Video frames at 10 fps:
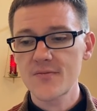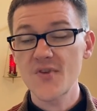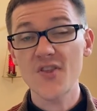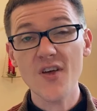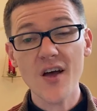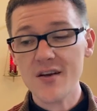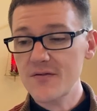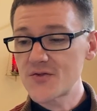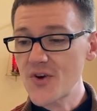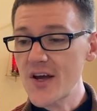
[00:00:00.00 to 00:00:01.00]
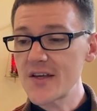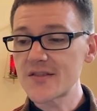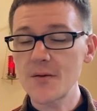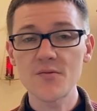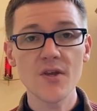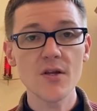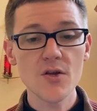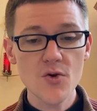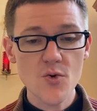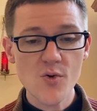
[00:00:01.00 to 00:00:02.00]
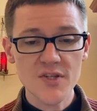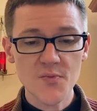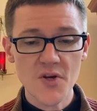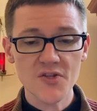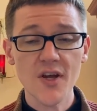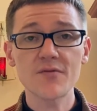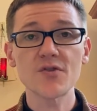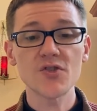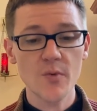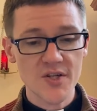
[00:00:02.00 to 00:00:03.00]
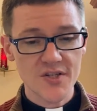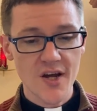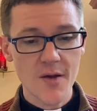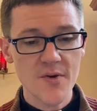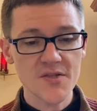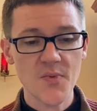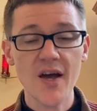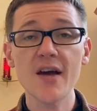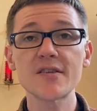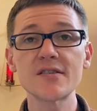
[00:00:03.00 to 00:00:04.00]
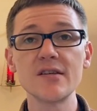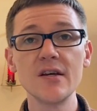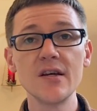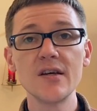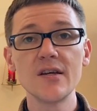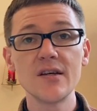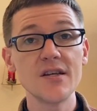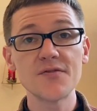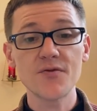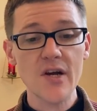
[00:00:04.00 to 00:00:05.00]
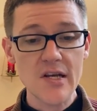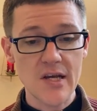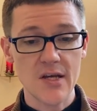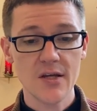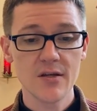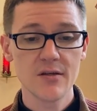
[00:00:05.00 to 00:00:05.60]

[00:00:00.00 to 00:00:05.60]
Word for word: The thought of trying something new, especially after so much time has passed, is frightening.